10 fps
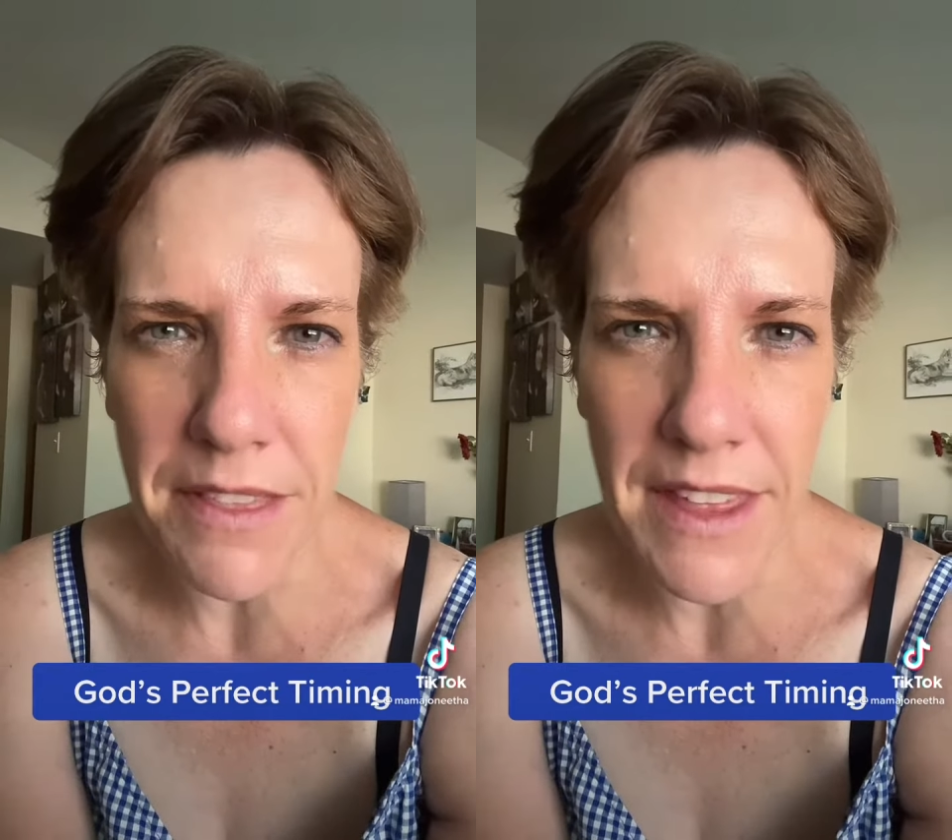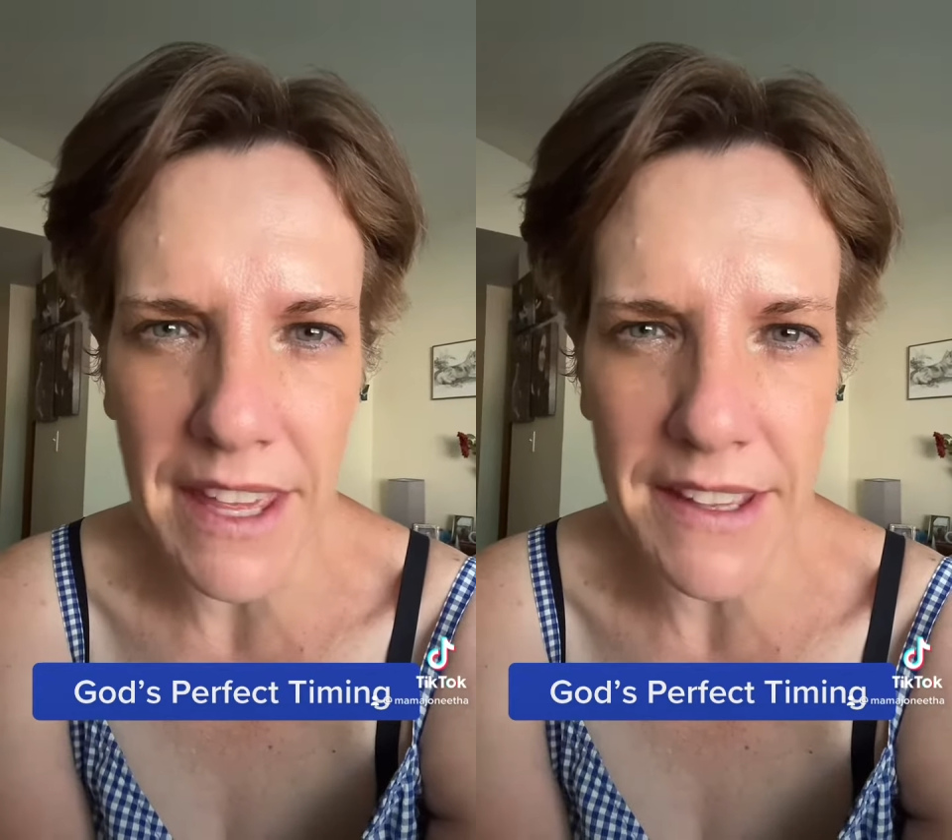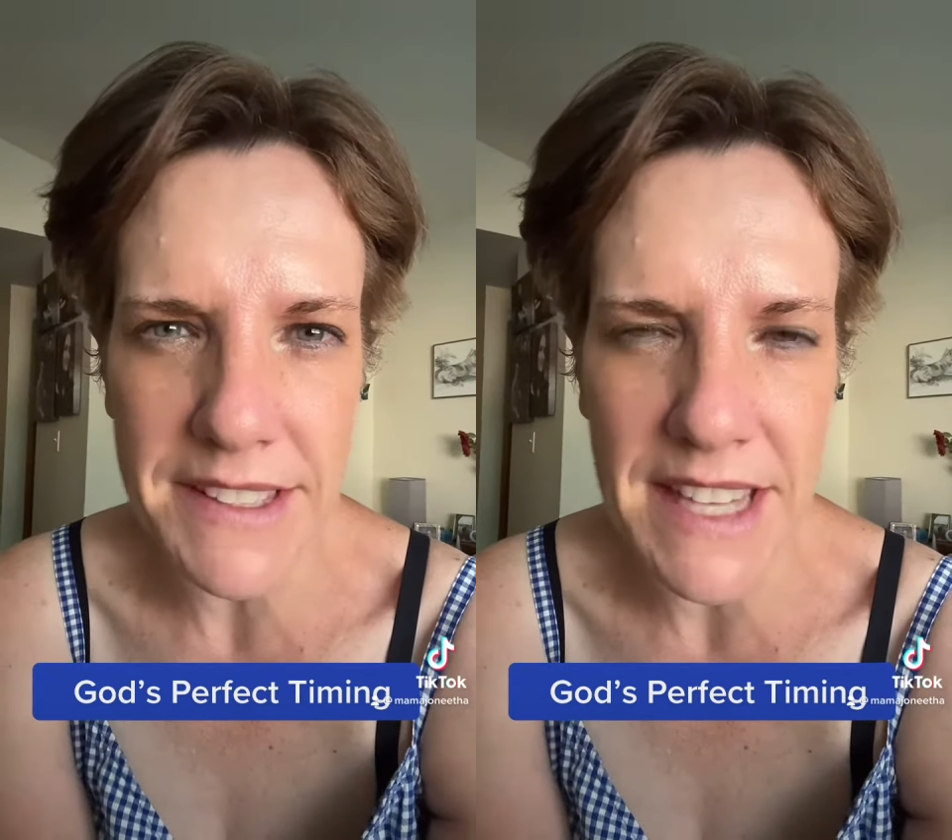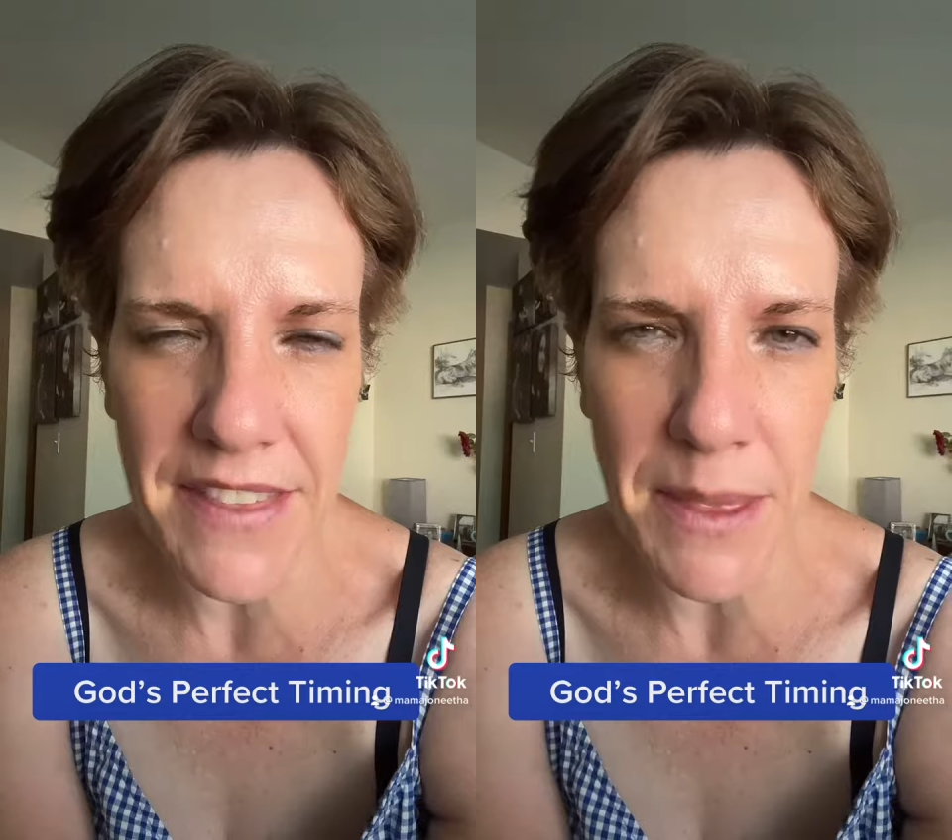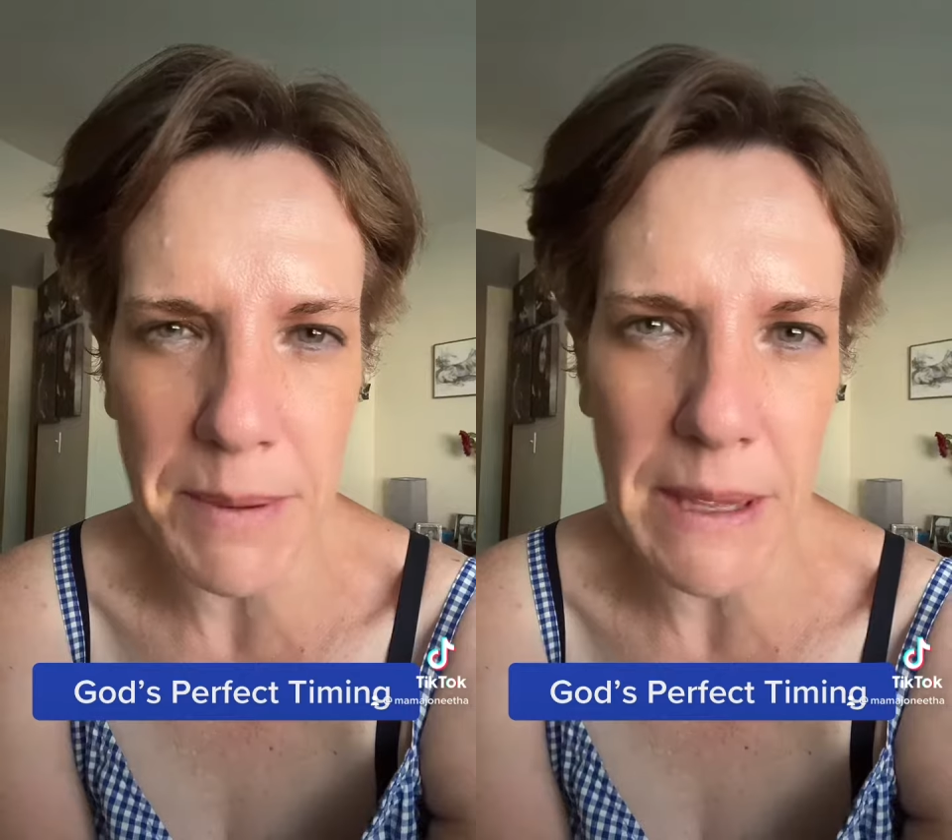things
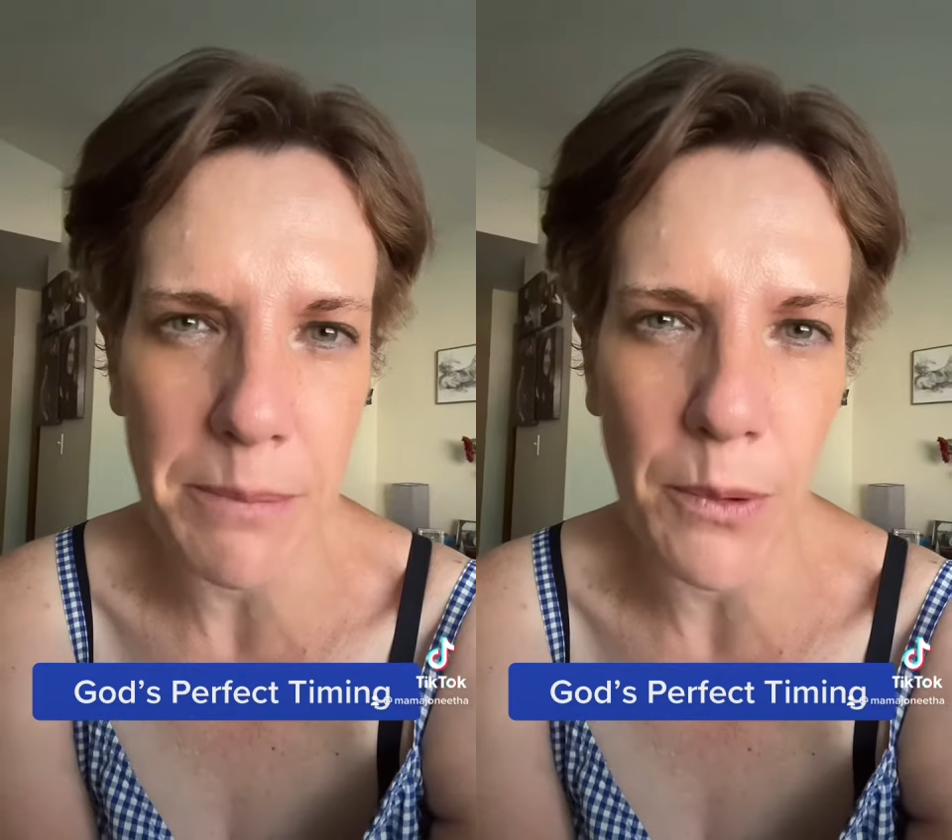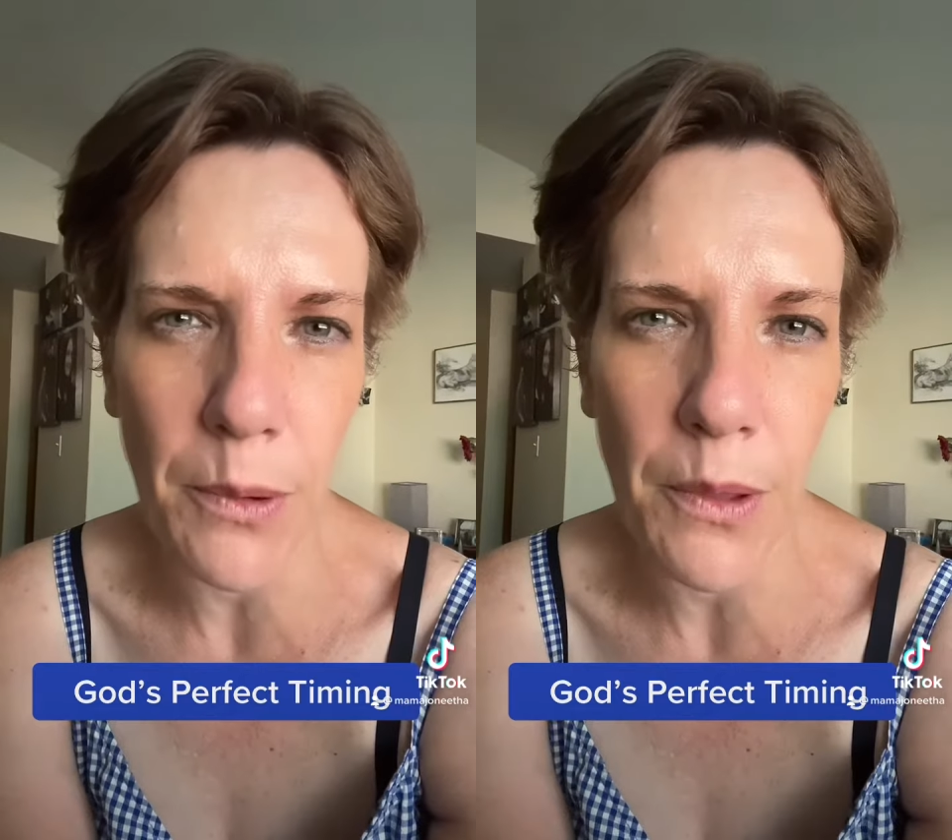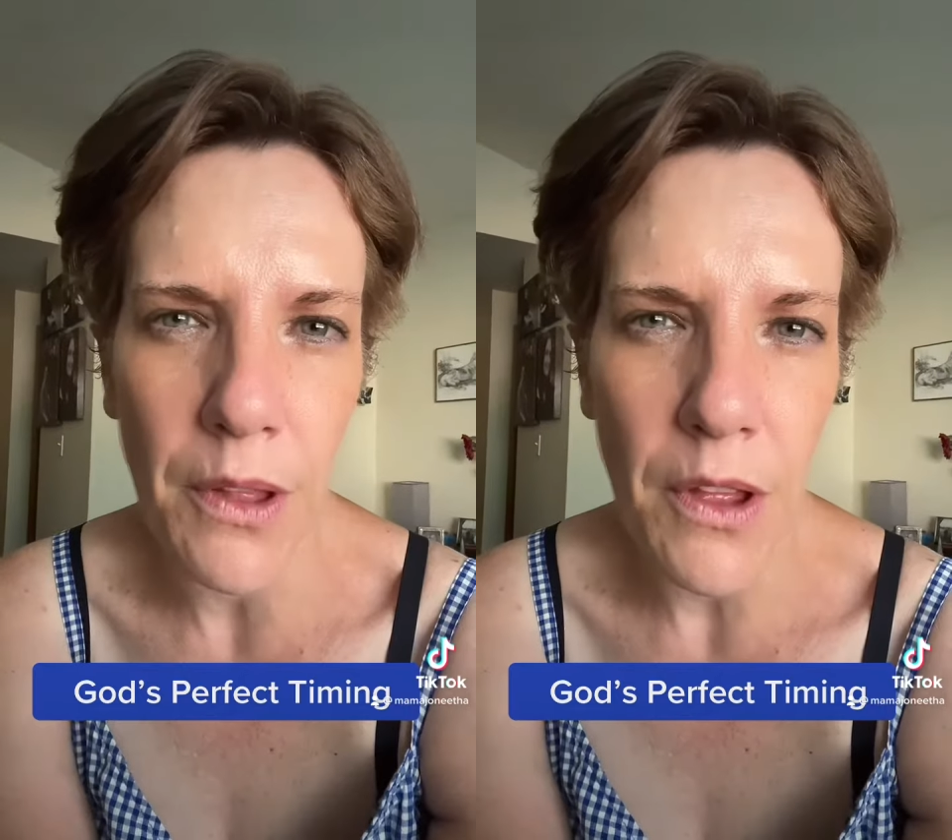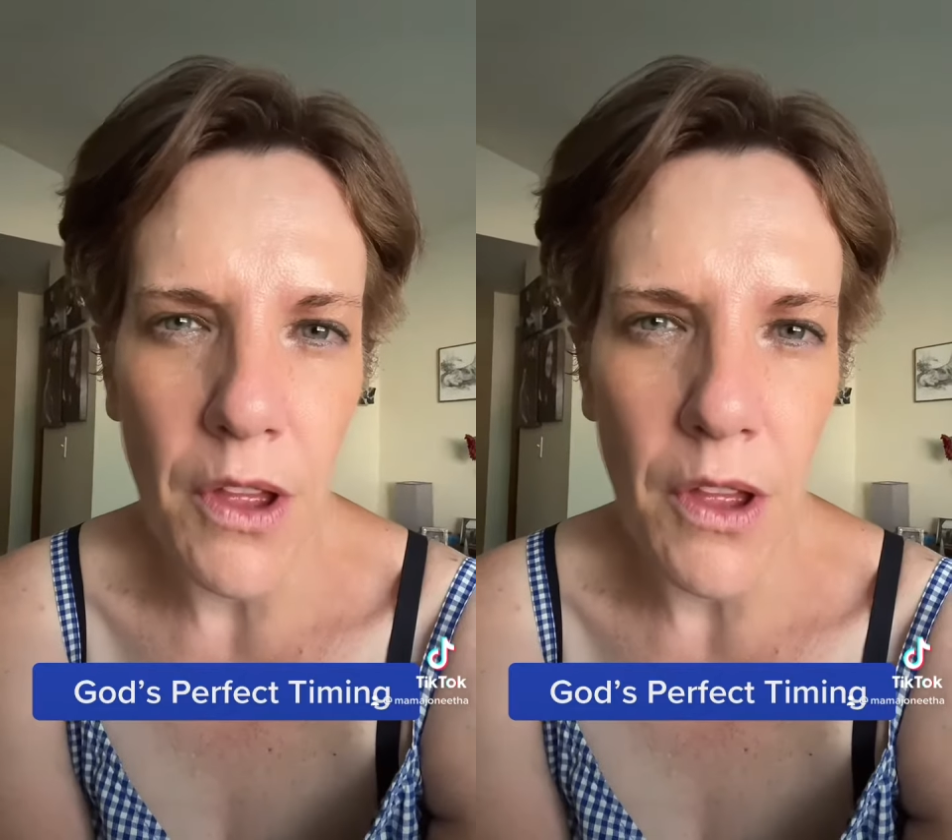that the people